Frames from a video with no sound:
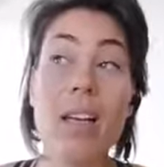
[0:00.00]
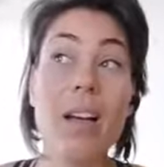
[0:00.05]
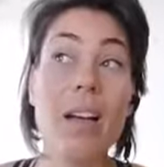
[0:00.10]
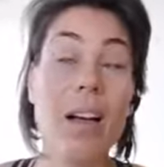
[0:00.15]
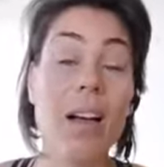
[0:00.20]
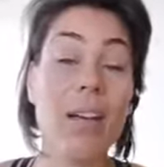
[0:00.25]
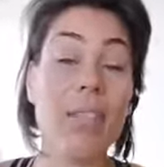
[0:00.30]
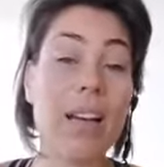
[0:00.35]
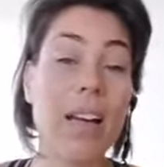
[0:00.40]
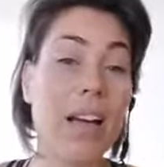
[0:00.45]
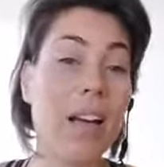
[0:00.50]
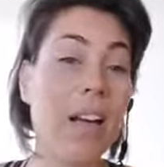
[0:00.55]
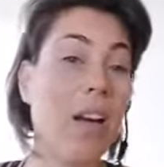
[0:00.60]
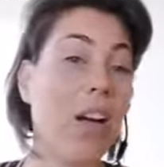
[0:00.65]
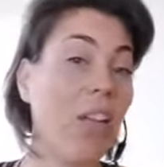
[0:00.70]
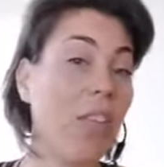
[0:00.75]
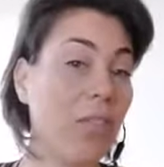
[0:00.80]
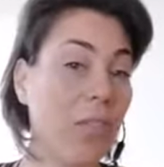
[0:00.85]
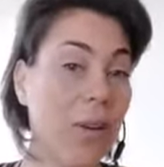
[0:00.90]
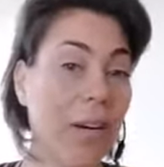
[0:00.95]
I've had
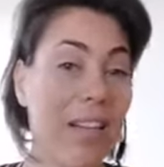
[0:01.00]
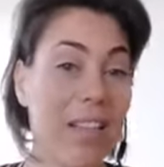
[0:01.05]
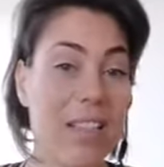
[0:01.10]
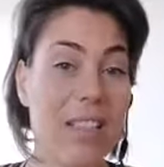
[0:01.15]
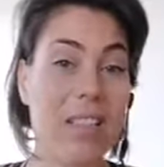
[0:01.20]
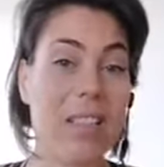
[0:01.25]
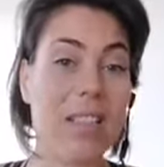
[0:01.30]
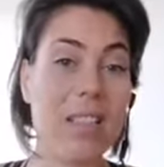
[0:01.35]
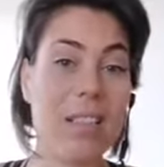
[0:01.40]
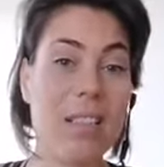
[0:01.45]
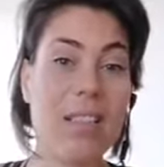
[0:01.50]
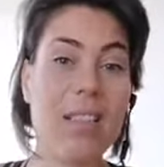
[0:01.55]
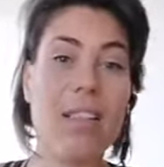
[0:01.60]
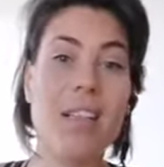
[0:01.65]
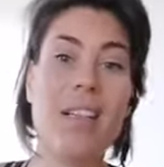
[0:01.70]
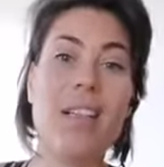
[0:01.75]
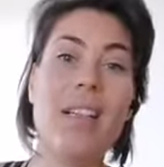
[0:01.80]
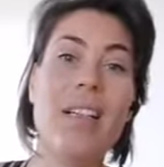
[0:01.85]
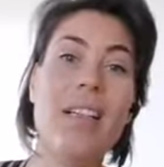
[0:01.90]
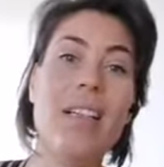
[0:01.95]
arthritis,
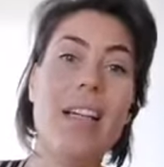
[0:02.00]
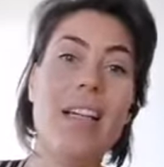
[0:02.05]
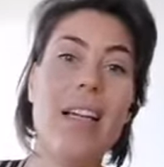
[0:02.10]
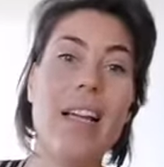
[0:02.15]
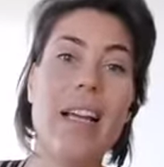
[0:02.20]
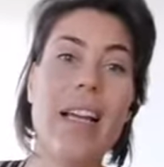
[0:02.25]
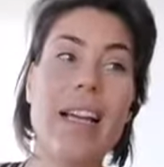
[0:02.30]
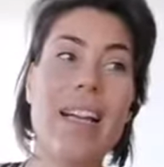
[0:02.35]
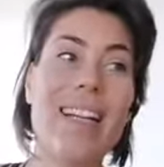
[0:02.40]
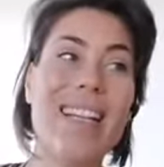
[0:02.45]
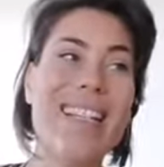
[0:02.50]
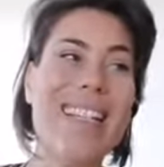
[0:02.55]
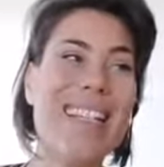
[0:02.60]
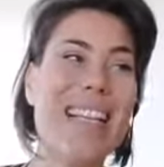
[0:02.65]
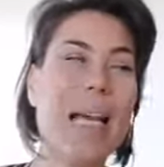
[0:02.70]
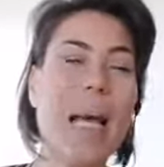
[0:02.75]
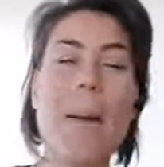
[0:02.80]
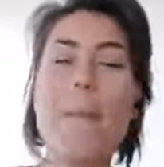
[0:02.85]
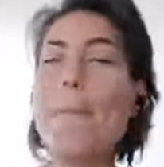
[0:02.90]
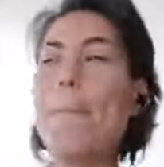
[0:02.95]
and it's
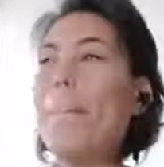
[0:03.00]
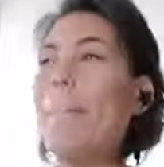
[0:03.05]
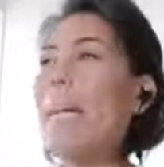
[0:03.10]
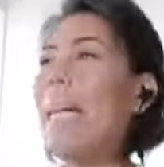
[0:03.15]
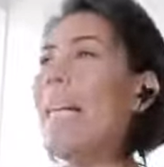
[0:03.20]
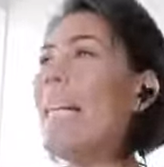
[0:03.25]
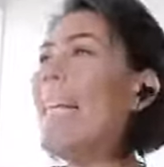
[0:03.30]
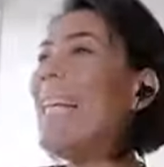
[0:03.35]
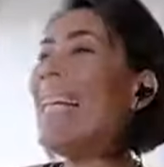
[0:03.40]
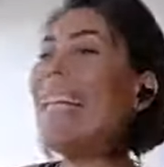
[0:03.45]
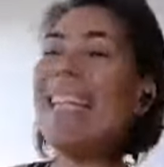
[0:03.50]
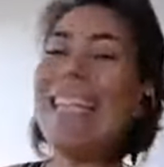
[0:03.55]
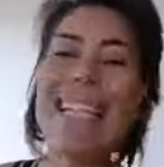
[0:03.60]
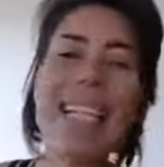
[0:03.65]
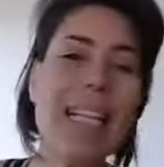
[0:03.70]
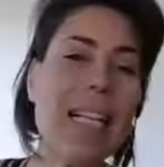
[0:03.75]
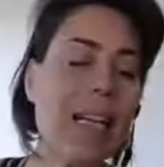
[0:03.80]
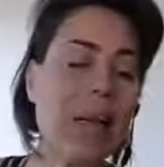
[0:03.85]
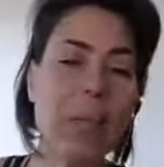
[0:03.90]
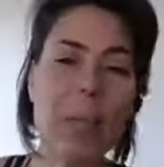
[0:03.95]

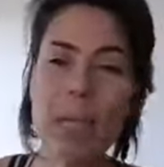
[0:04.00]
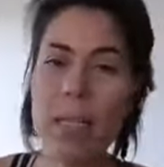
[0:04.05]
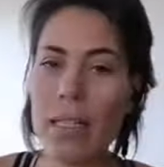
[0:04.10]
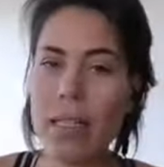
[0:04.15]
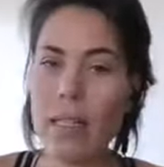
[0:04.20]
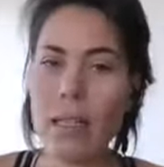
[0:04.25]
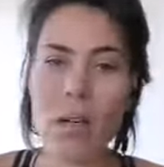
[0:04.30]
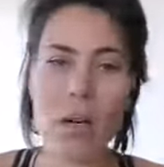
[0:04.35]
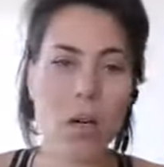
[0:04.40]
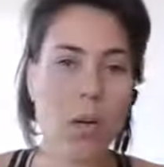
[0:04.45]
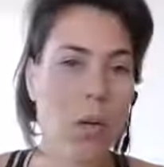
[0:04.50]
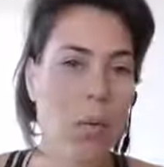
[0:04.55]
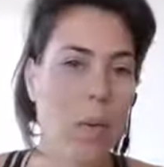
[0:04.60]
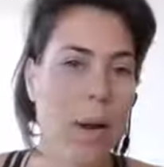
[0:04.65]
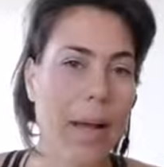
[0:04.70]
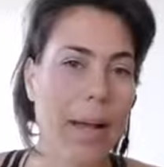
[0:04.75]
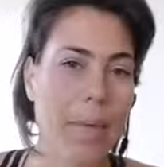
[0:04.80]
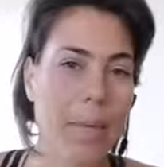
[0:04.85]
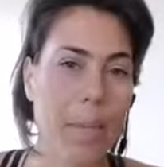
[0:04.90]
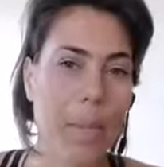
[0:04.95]
completely gone
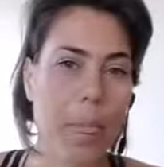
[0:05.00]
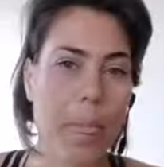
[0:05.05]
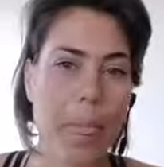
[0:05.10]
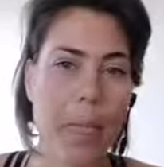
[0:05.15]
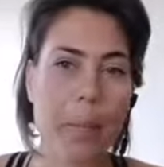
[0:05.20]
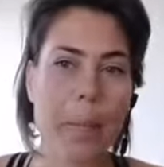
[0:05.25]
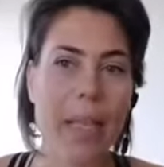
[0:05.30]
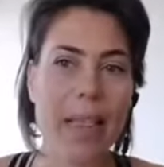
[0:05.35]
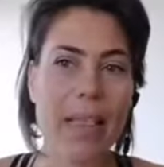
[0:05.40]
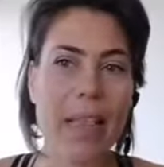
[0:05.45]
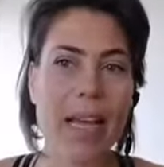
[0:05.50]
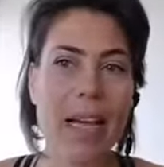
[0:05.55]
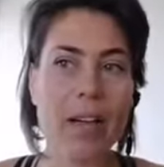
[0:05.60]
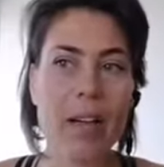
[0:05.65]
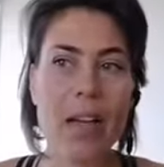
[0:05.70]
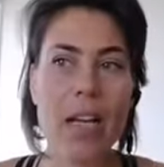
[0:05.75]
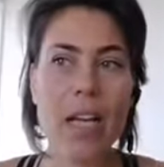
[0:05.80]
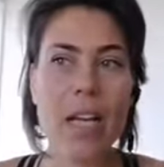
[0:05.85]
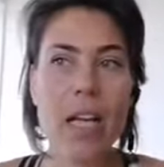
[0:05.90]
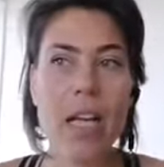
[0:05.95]
away. I mean, that
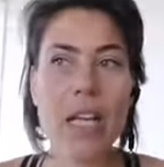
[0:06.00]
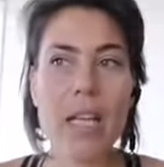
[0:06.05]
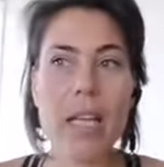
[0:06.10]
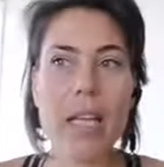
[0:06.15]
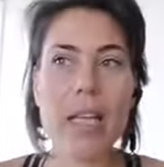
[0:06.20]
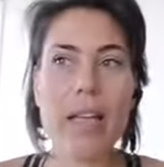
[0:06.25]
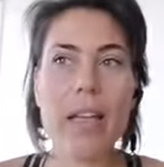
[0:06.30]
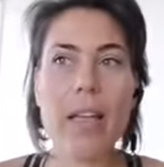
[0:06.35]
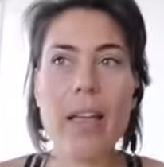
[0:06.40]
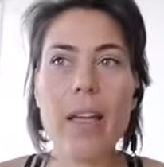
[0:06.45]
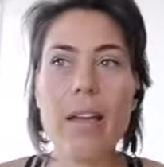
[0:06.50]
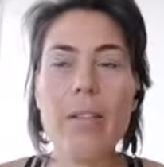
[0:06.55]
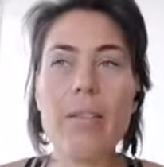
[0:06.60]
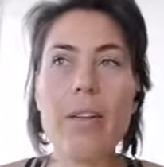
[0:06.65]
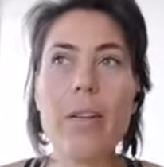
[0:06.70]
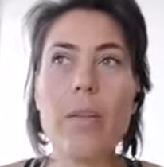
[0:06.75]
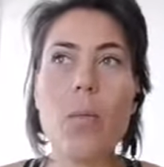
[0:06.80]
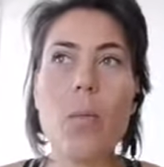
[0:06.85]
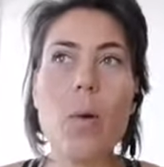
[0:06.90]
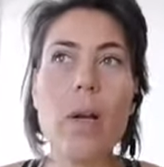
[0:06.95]

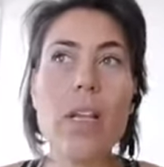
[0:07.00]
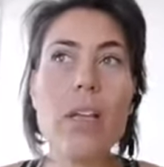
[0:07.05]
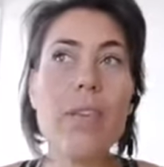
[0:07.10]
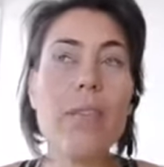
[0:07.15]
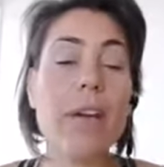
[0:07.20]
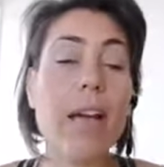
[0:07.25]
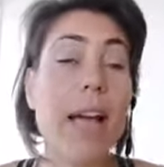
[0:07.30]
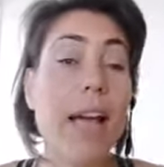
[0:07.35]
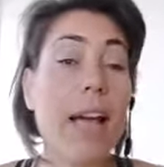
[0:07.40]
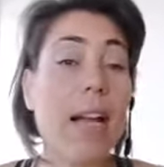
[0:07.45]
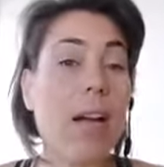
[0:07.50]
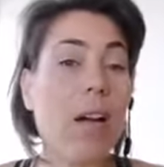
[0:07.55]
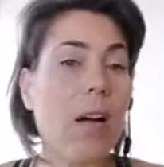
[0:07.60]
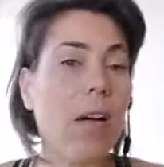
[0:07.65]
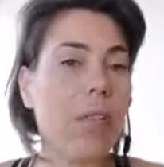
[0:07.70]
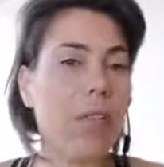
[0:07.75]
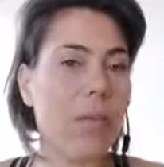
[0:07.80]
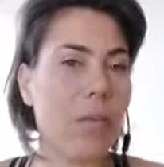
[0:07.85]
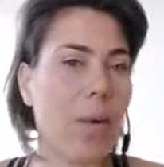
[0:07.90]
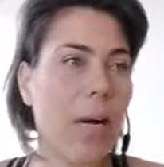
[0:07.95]
everything, when you've had
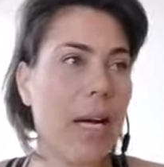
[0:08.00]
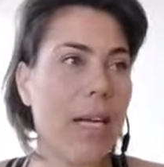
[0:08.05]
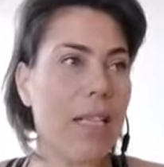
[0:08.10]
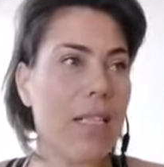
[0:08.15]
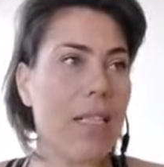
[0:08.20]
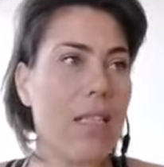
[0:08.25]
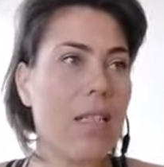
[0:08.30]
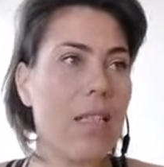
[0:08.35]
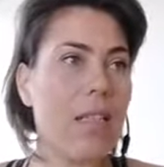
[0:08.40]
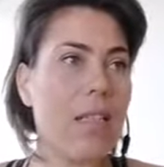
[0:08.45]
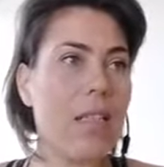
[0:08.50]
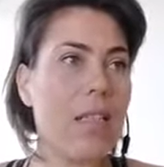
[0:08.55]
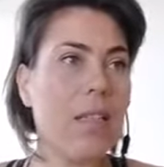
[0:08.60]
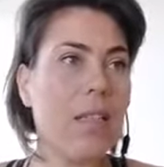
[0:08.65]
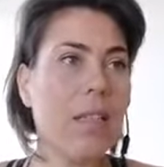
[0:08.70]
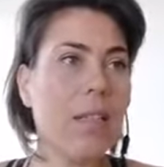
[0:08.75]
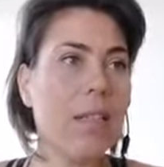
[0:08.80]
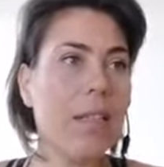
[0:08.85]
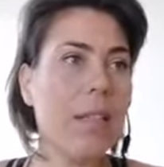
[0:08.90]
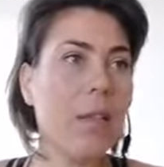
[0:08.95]
arthritis
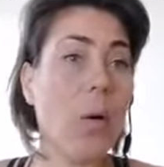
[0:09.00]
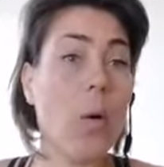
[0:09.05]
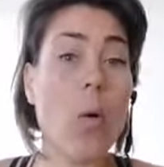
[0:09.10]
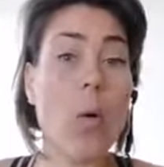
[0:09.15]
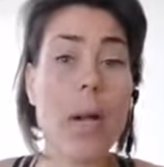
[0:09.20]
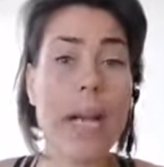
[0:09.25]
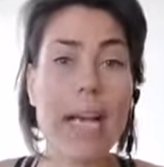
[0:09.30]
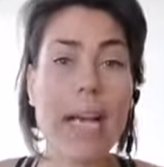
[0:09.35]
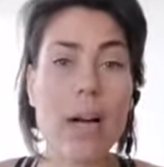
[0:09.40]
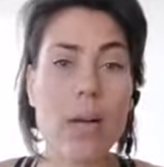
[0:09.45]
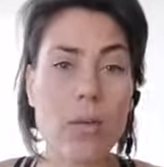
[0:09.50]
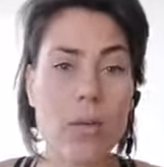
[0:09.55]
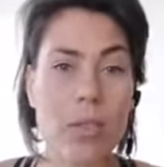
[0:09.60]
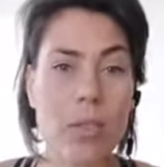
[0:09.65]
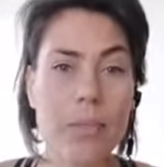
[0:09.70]
or gout,